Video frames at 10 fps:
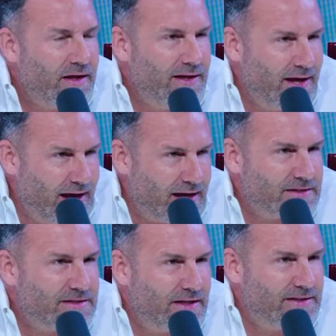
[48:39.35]

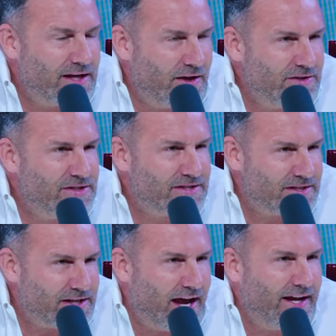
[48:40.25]
Yes, intelligent
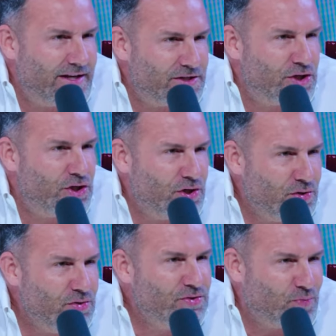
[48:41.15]
societies
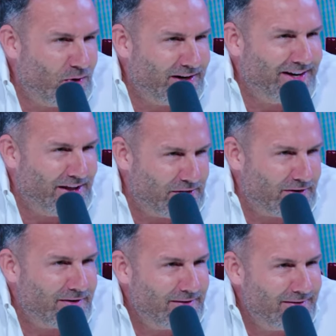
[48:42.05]
use one
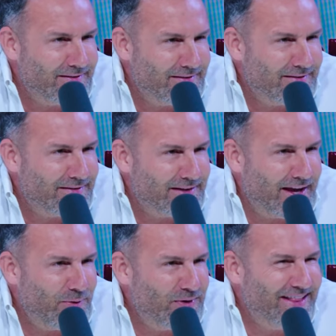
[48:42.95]
another. Okay, we